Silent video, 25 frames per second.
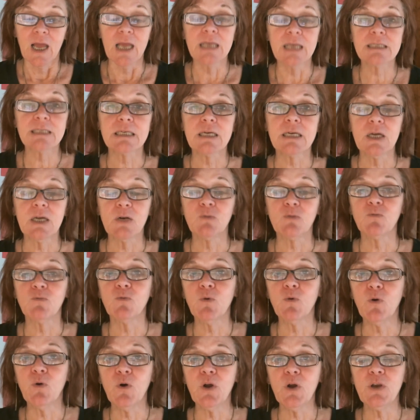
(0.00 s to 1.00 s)
Is it going to
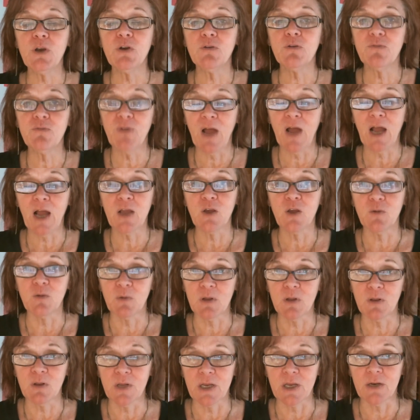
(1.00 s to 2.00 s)
ruin your vacuum
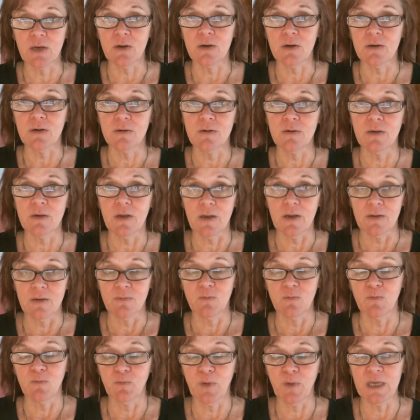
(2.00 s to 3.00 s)
cleaner
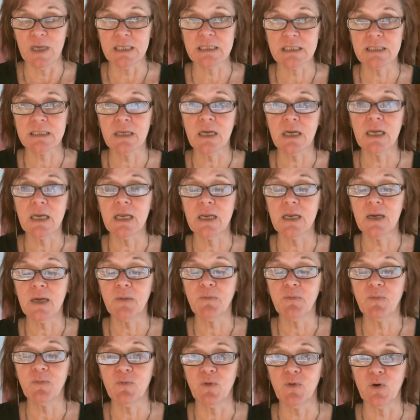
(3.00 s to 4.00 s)
by sucking
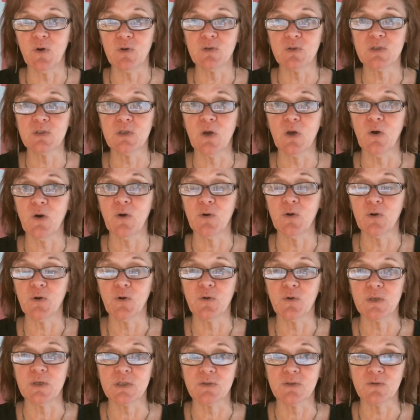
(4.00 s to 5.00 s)
up those odor
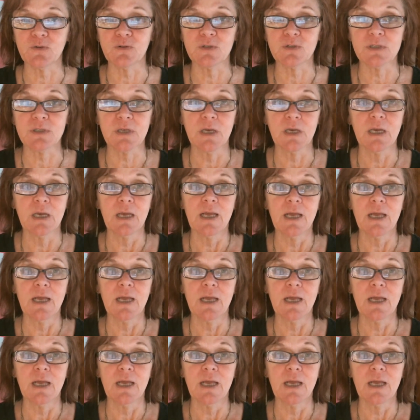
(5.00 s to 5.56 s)
crystals?